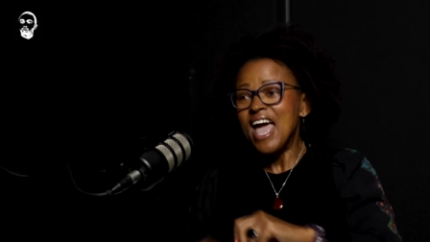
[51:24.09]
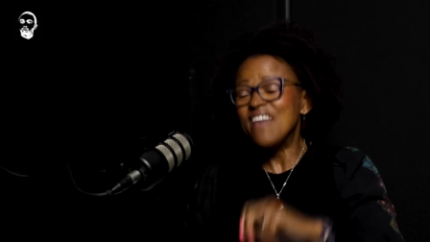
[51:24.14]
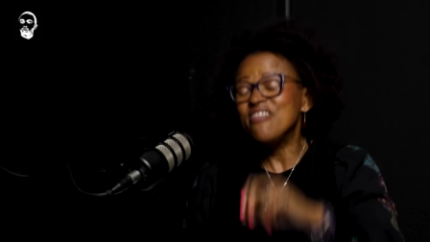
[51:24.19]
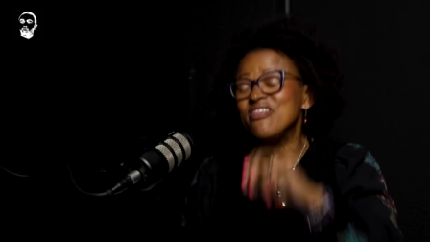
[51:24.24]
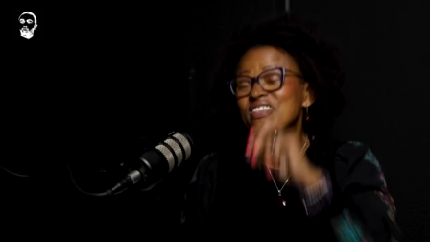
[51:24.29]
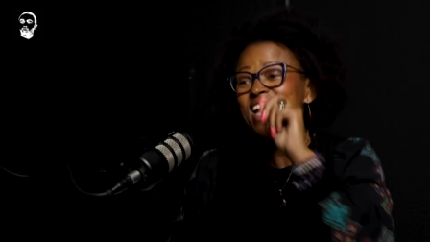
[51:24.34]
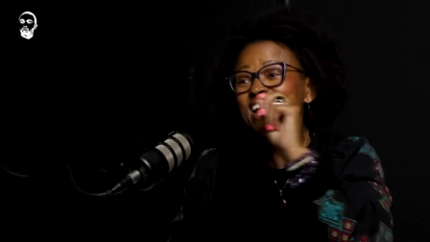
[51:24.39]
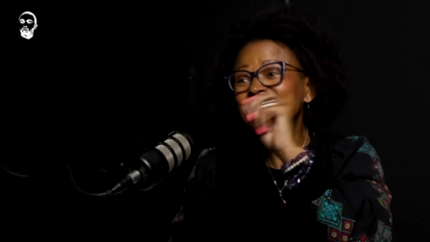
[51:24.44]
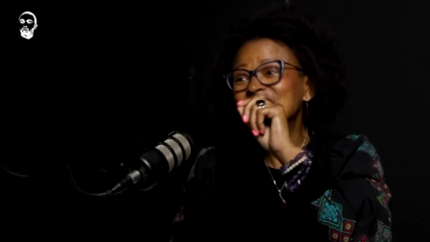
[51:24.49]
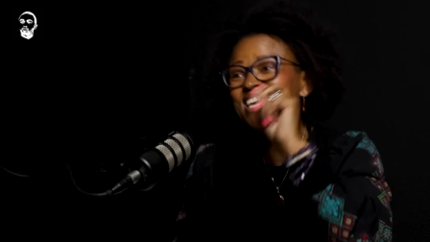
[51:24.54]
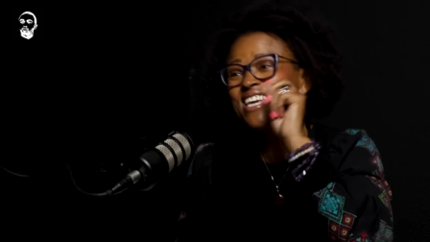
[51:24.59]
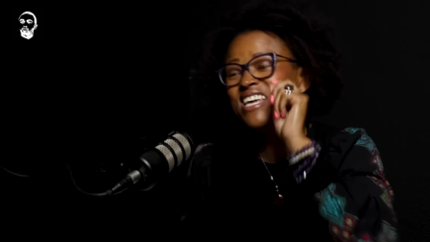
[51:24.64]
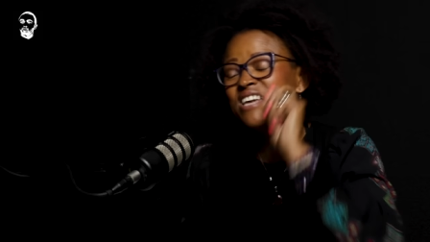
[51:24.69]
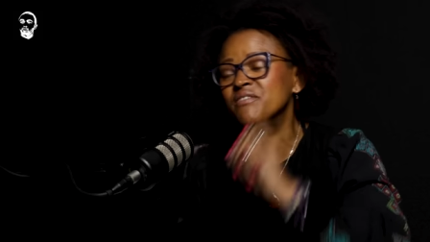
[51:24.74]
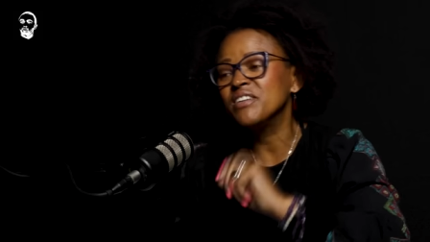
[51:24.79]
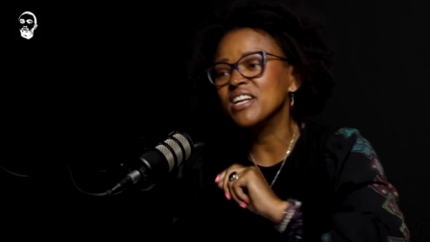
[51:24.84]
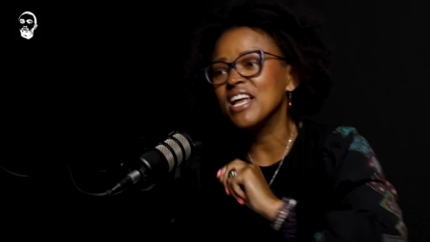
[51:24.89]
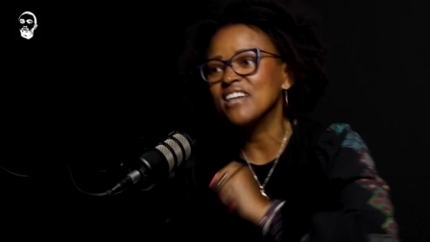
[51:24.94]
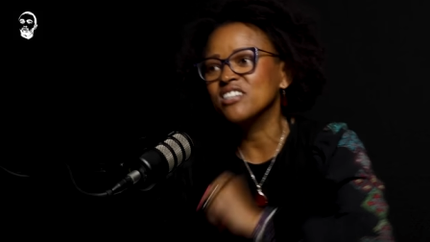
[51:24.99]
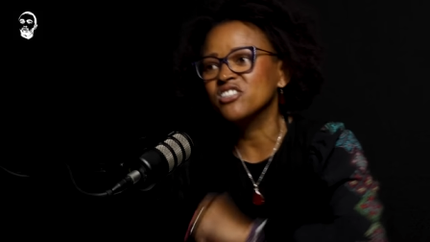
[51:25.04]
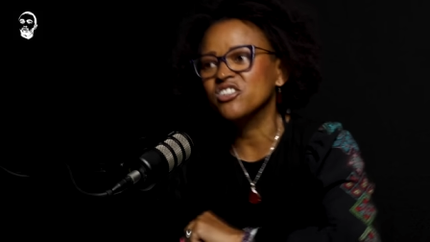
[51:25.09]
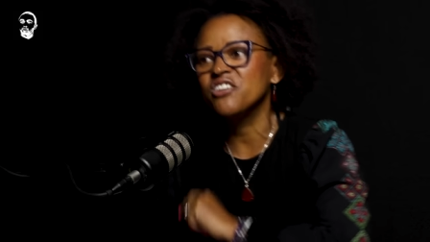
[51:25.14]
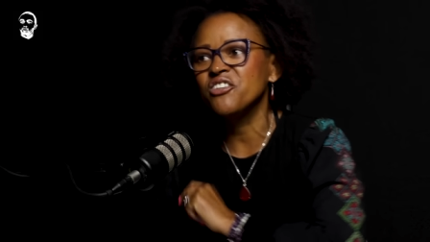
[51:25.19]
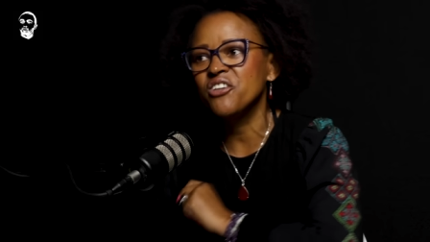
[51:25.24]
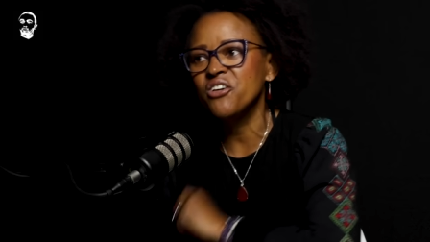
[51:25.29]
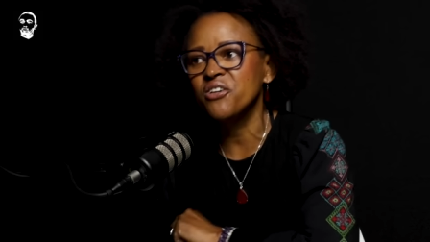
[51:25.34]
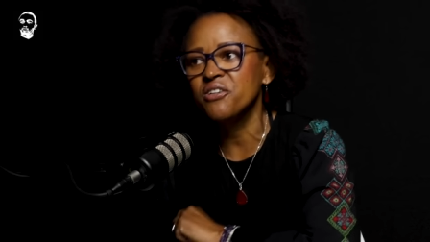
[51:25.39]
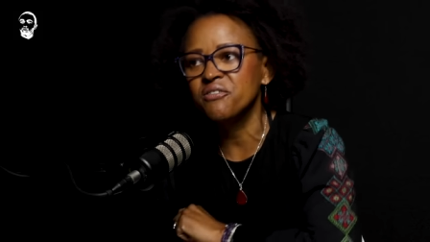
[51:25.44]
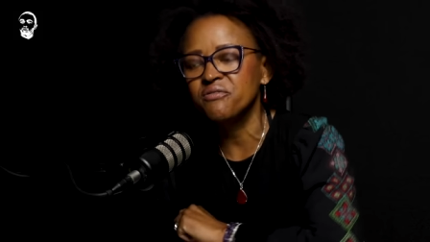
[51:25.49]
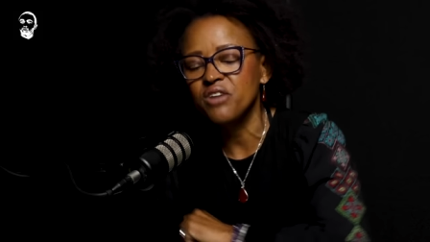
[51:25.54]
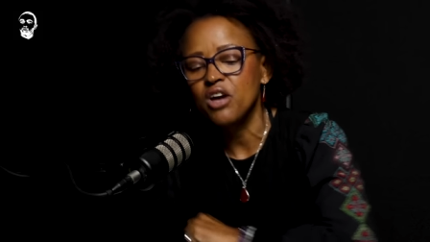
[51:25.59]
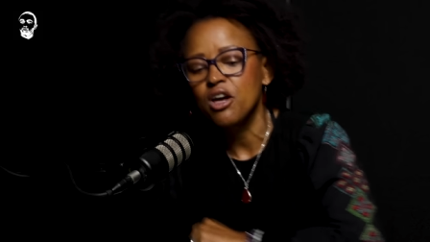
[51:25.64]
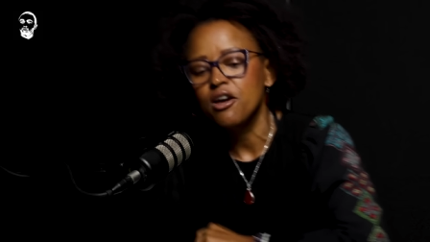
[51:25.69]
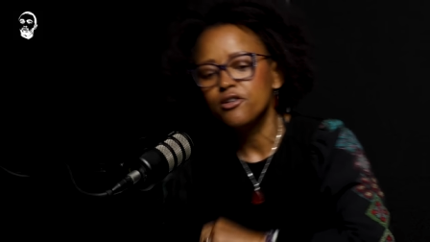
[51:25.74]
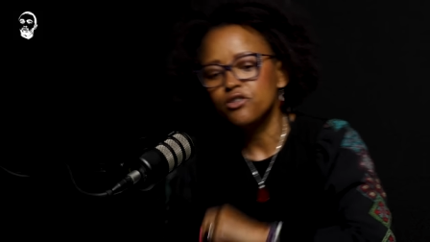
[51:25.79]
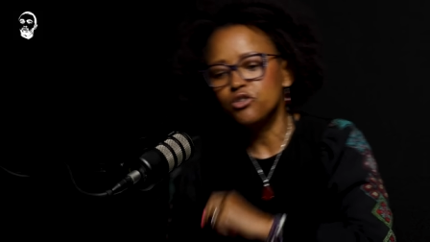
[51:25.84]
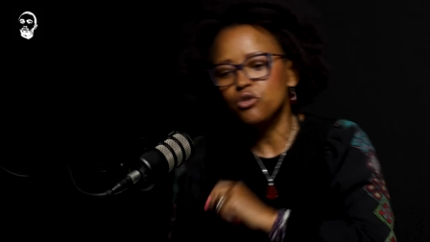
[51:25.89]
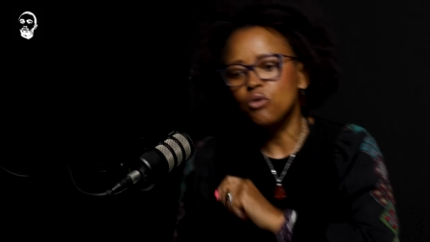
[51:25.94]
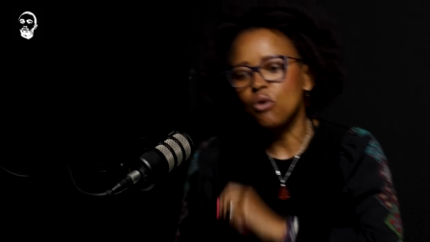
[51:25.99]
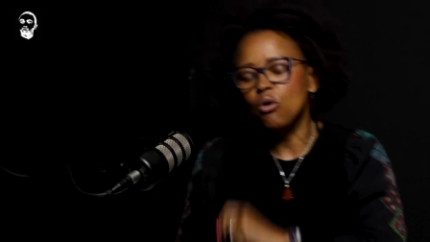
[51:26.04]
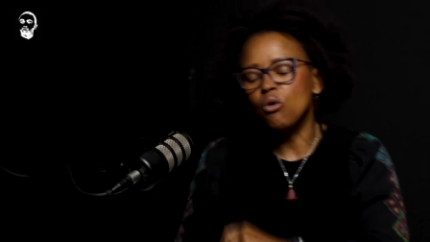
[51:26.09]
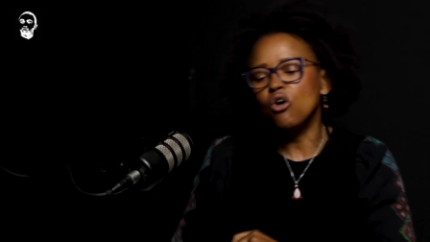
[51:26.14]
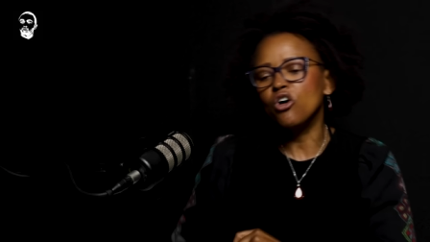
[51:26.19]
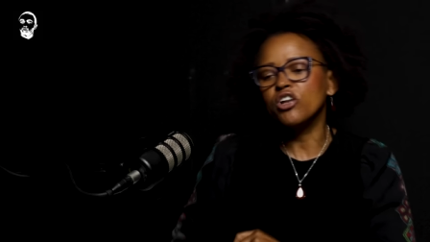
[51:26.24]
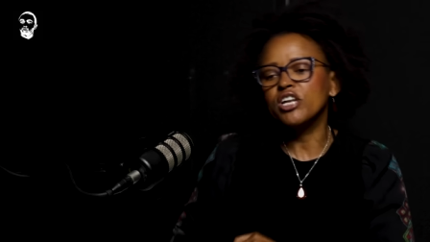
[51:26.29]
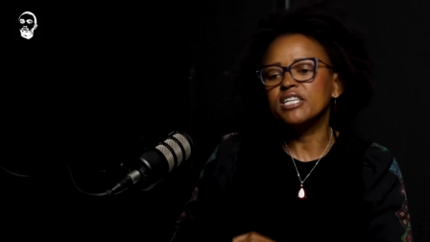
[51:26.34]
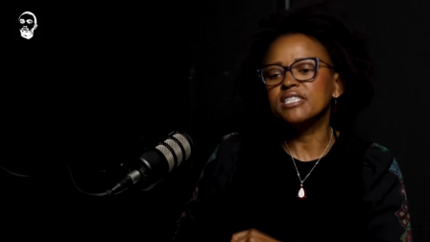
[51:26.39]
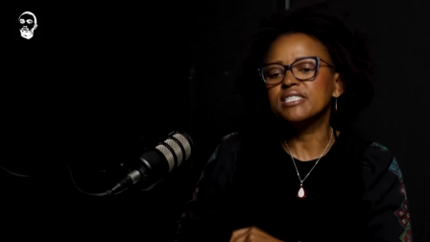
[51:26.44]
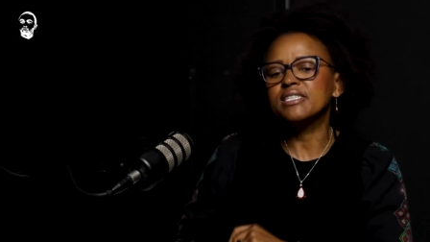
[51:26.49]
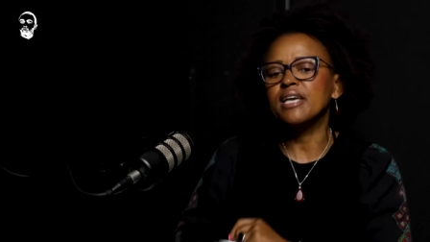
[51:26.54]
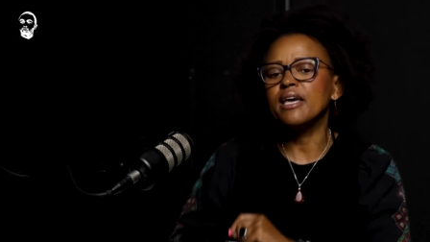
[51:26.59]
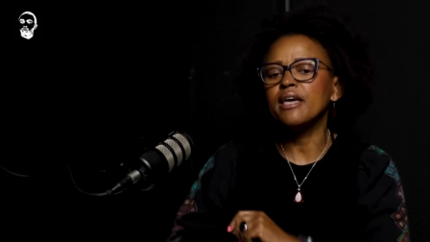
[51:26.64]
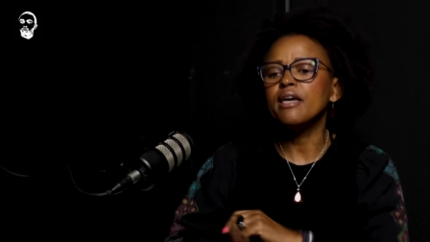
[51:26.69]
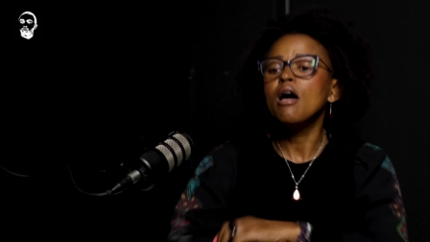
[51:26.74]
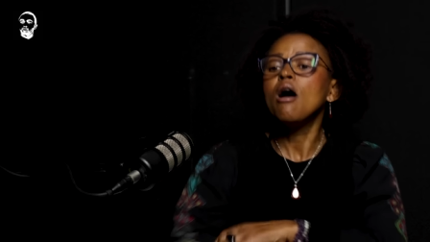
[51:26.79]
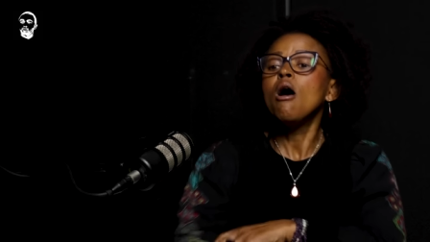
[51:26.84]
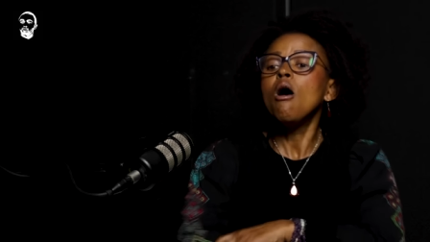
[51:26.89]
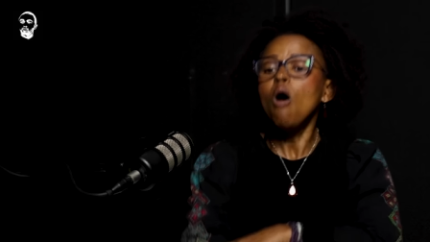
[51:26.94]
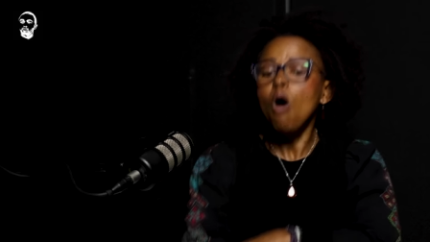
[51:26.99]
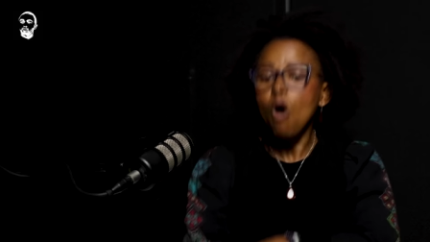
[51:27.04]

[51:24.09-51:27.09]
And then he even has the nerve to go on and say,